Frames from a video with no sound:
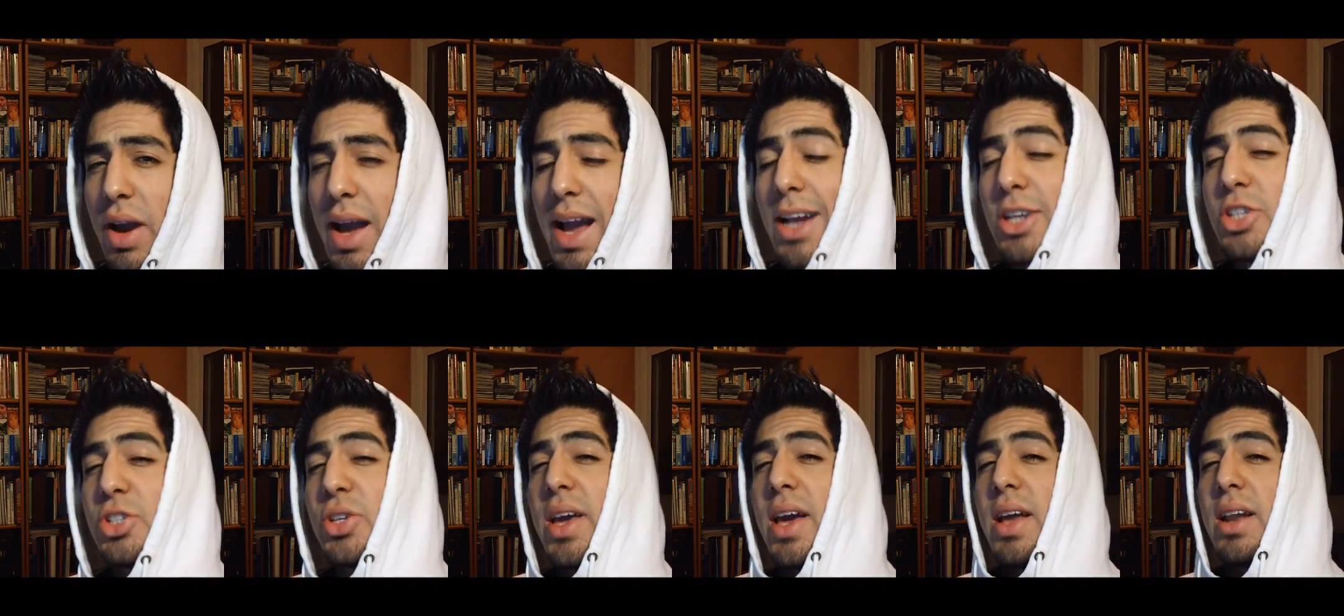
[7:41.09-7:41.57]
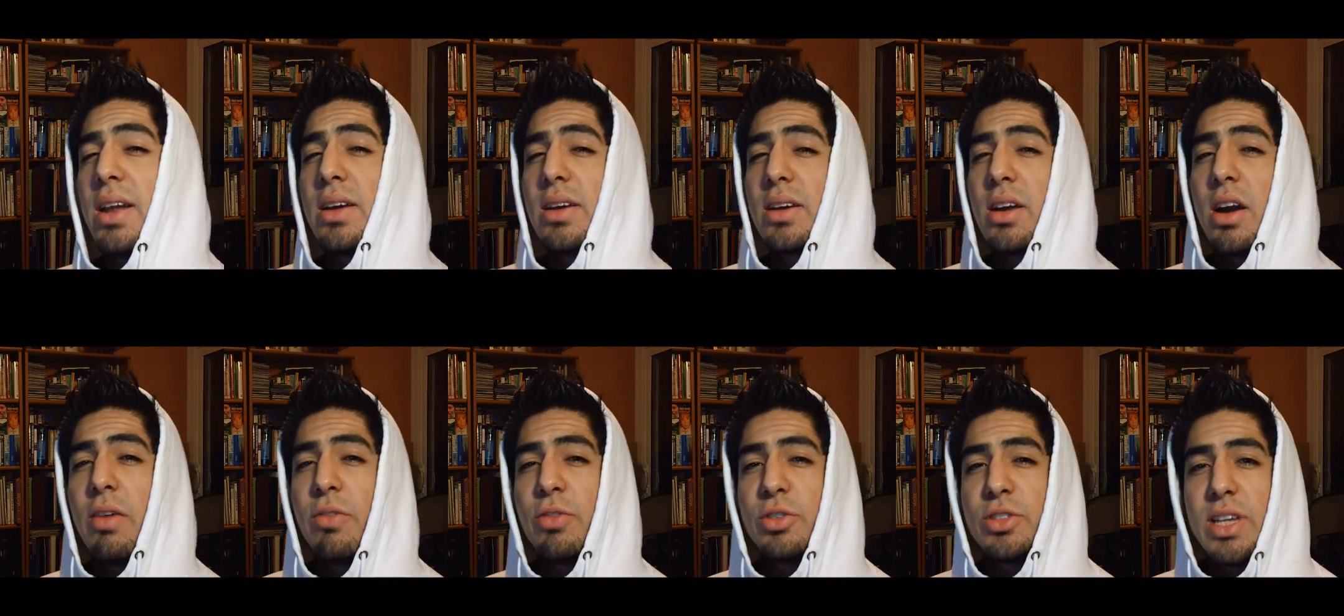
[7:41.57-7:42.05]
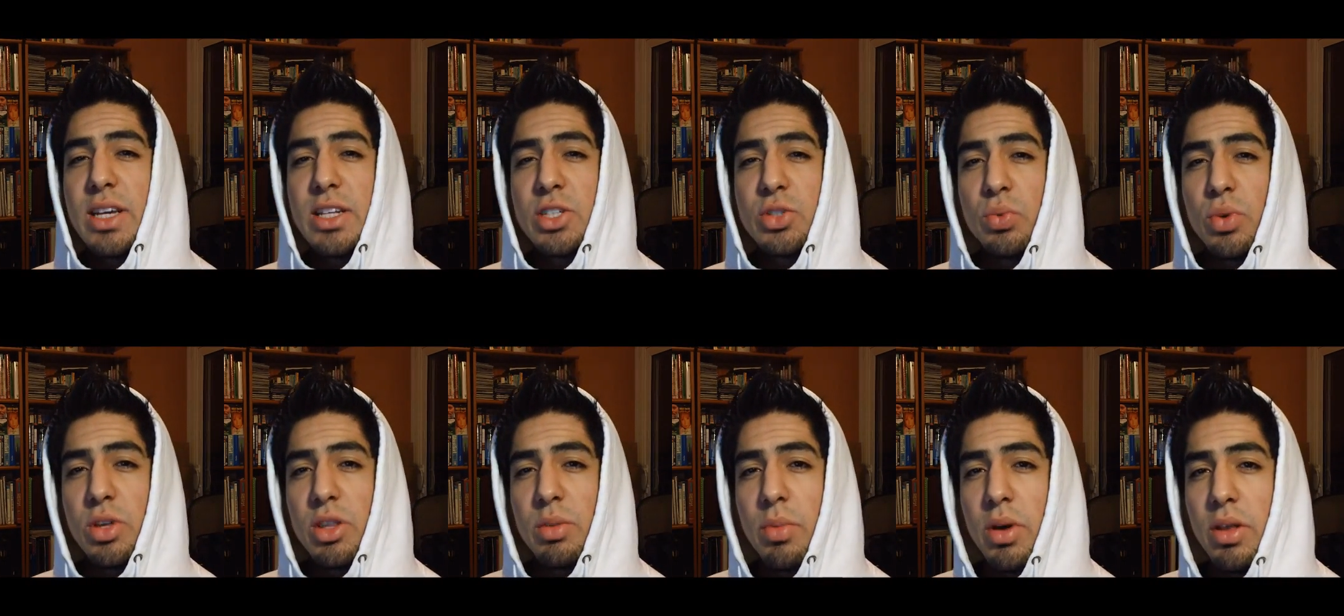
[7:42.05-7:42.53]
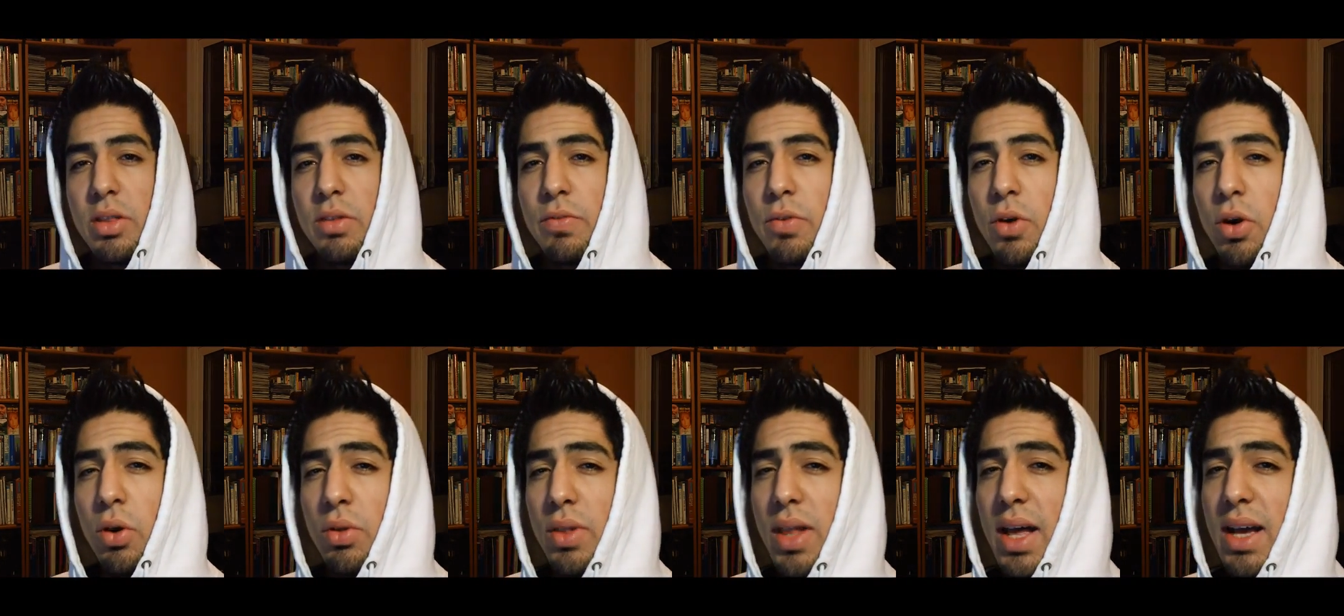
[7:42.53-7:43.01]
I actually had a conversation with him on the
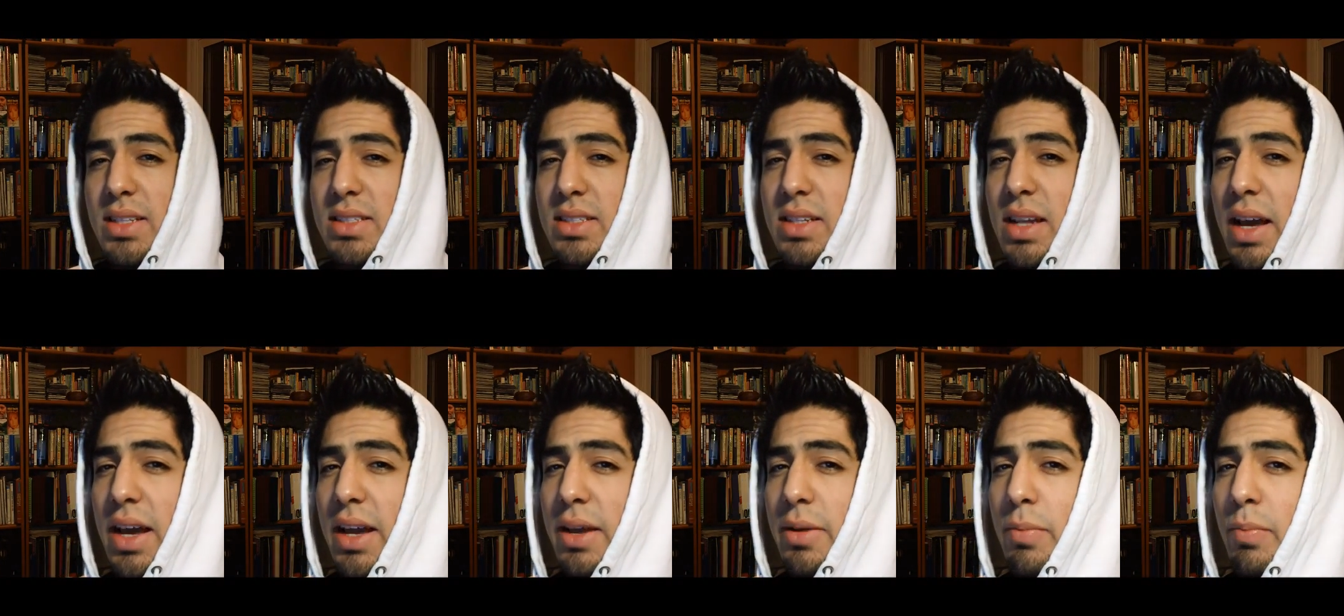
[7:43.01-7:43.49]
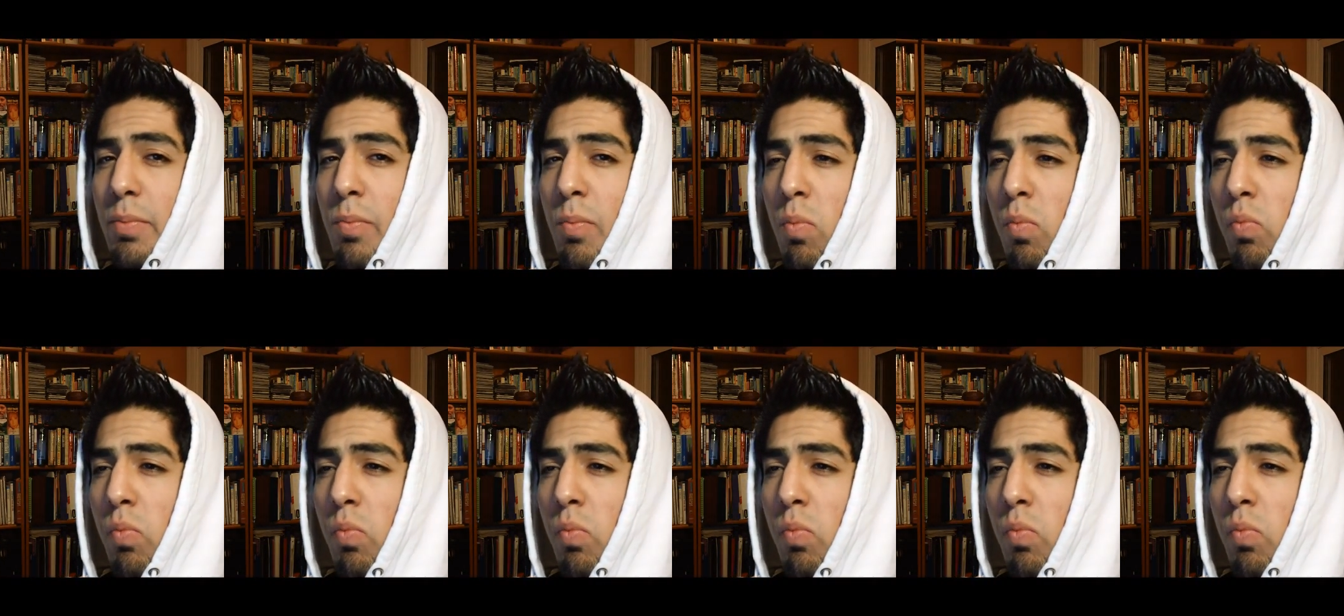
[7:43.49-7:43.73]
phone last night.